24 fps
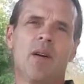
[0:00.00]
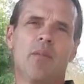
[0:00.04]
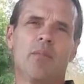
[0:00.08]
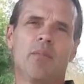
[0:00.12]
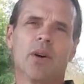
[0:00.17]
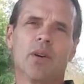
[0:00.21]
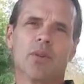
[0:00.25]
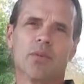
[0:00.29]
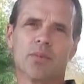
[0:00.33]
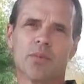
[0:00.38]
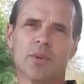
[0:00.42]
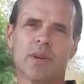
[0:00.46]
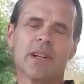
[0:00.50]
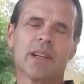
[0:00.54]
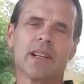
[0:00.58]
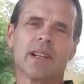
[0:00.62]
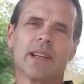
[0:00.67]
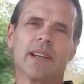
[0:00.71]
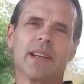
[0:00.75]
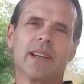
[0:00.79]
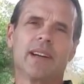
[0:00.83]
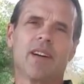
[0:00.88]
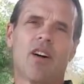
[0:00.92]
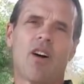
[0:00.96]
but
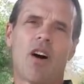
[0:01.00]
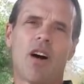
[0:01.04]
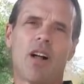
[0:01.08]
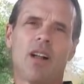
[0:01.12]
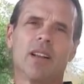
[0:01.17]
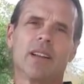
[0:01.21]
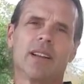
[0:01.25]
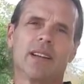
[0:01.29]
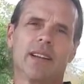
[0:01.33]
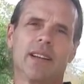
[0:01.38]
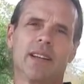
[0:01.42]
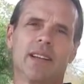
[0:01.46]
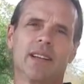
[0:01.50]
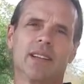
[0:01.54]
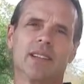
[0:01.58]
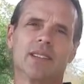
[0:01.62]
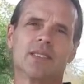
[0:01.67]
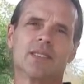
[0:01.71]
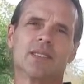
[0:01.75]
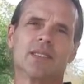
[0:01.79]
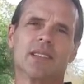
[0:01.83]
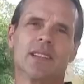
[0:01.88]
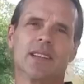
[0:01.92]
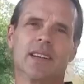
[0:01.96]
really all it
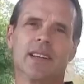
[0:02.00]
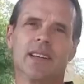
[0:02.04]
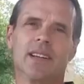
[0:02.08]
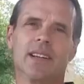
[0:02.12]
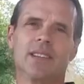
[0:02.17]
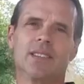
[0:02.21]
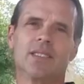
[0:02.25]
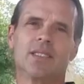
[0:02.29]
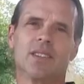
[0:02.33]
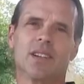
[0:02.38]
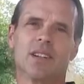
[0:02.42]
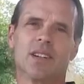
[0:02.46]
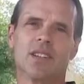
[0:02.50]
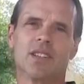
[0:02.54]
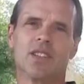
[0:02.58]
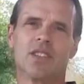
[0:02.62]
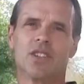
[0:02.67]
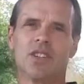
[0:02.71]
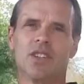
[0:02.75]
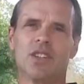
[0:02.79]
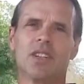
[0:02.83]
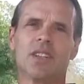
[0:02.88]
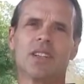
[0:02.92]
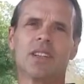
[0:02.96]
is is a
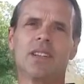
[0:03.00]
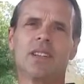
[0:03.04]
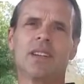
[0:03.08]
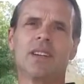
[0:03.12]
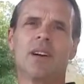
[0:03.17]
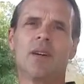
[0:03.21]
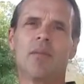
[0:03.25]
good